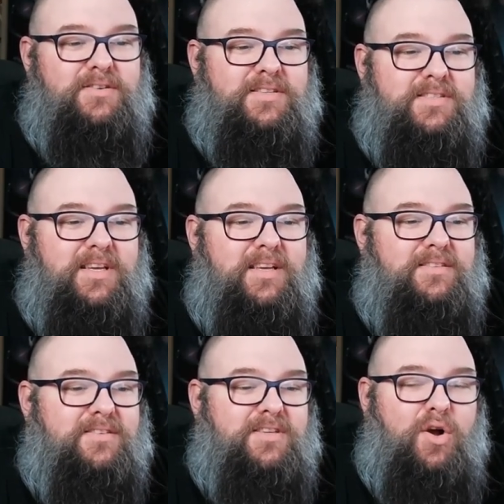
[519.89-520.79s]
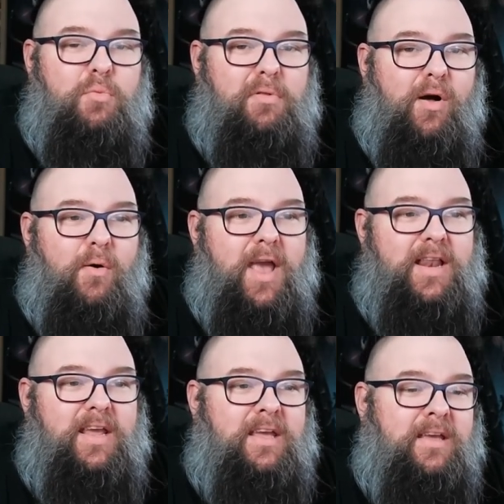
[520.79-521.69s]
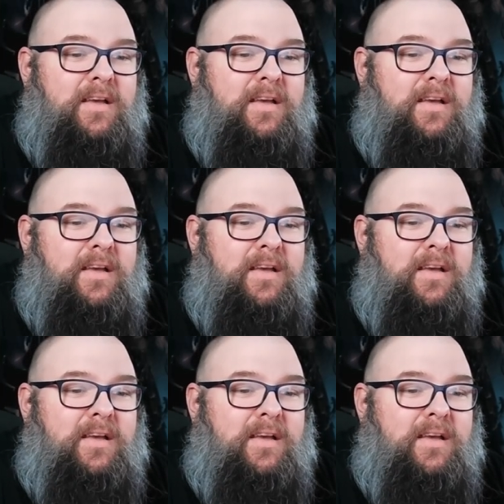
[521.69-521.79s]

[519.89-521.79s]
can see, it doesn't go below 80.